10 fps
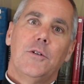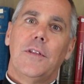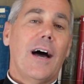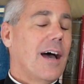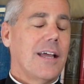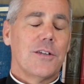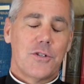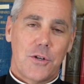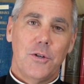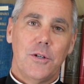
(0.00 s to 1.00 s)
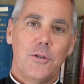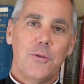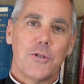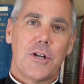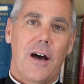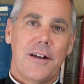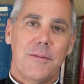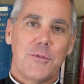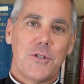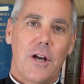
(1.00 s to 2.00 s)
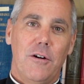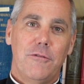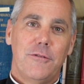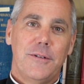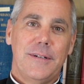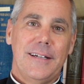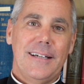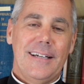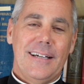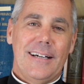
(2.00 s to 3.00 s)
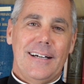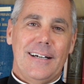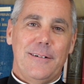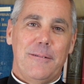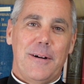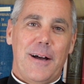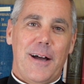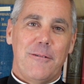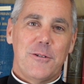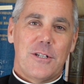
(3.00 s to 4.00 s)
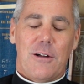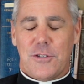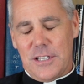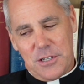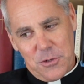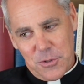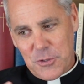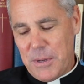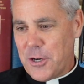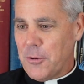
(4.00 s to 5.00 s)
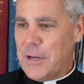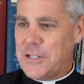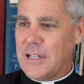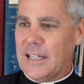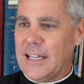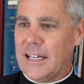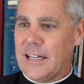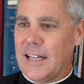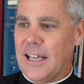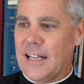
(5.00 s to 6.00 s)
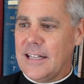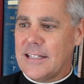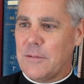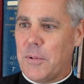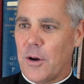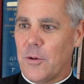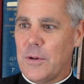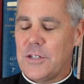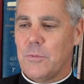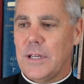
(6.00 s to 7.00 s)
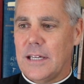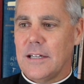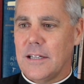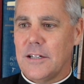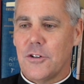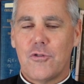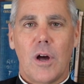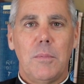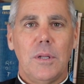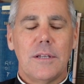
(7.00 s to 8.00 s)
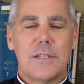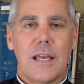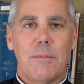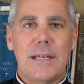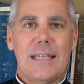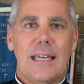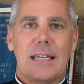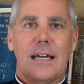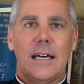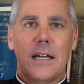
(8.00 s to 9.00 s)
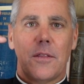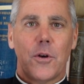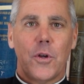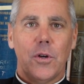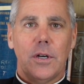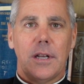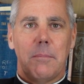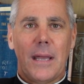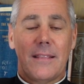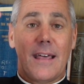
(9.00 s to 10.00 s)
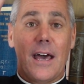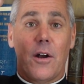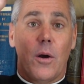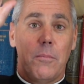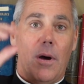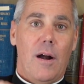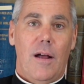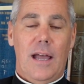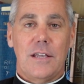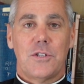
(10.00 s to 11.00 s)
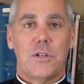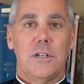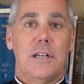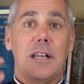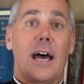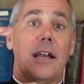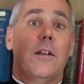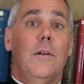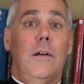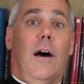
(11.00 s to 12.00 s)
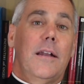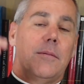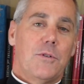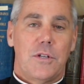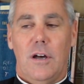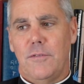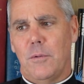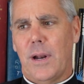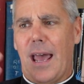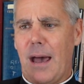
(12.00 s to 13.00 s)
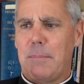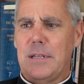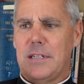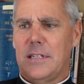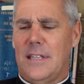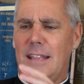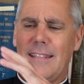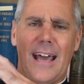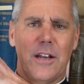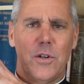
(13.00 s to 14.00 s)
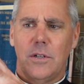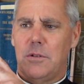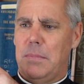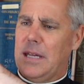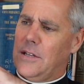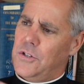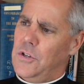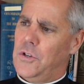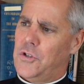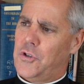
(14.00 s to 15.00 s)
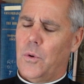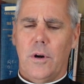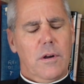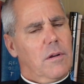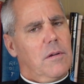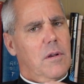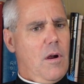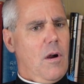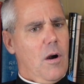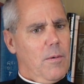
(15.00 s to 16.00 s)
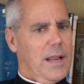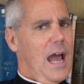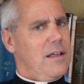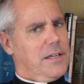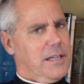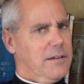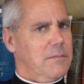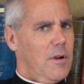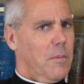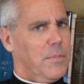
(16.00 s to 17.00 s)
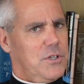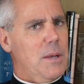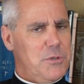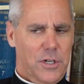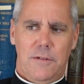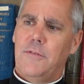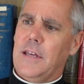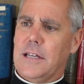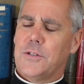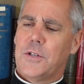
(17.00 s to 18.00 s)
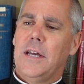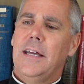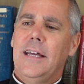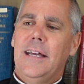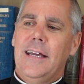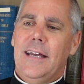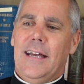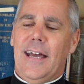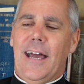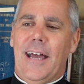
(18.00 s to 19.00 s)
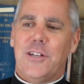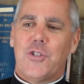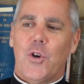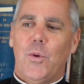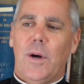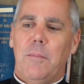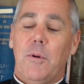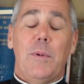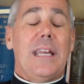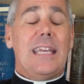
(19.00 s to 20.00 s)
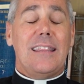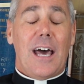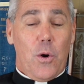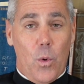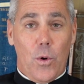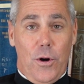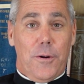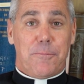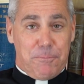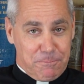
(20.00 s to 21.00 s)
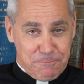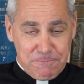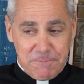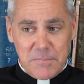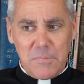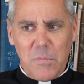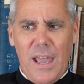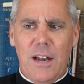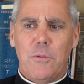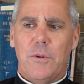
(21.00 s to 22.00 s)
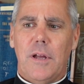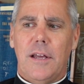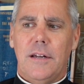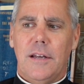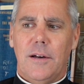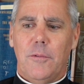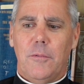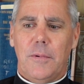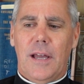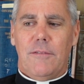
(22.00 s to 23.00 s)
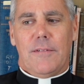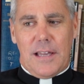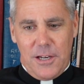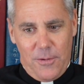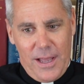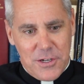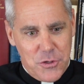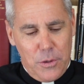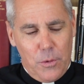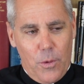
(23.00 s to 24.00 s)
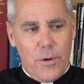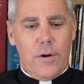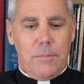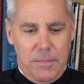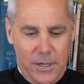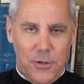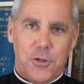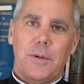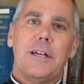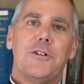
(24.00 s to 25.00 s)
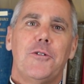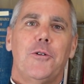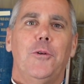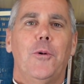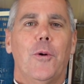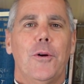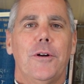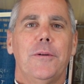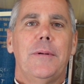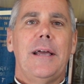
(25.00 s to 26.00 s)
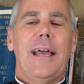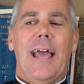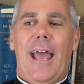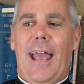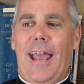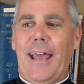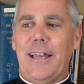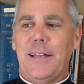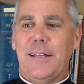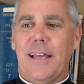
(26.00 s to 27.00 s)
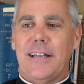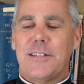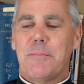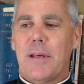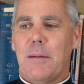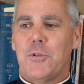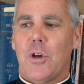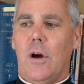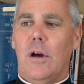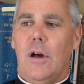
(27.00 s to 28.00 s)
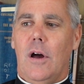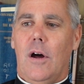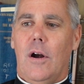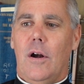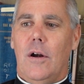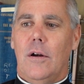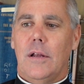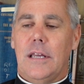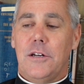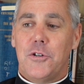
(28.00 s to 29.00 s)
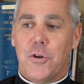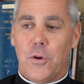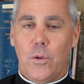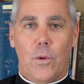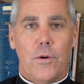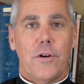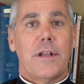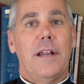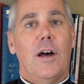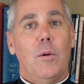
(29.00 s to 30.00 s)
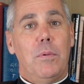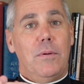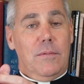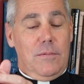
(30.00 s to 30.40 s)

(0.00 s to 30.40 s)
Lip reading: to the highest good, who is God Himself. I was listening to a speaker recently, and he said part of the reason we get into trouble is that we take another good and make that our highest good, not God Himself. And what happens is then that good begins to distort our reality and our perception of things. And so, but we need that order, and we have, you know, external order, but also internal order, and sometimes our internal order can help